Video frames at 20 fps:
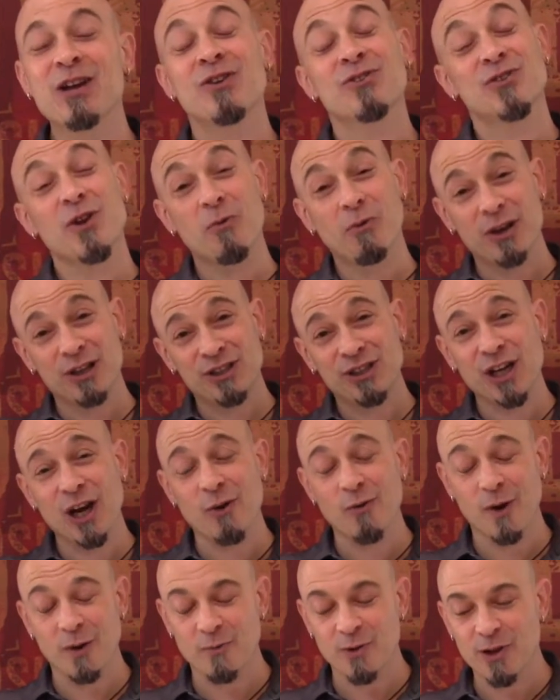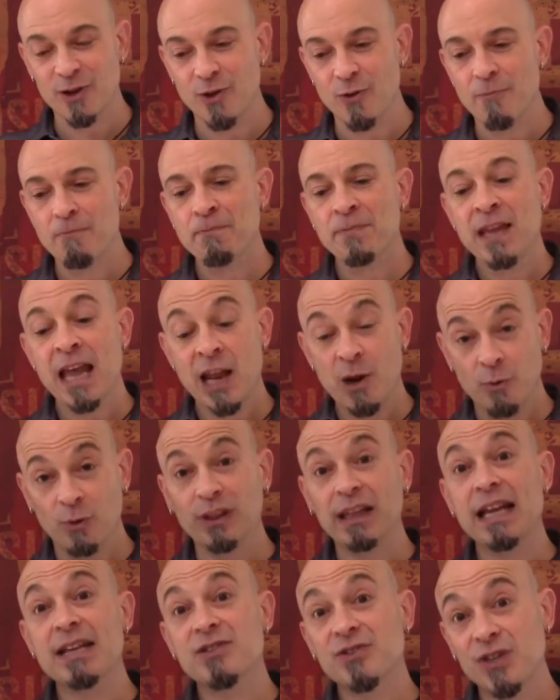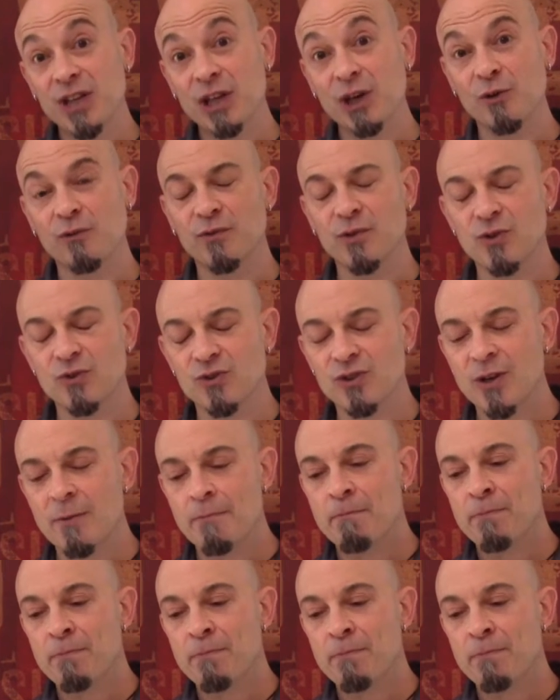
So I wanna share one with you, and it relates to interviews.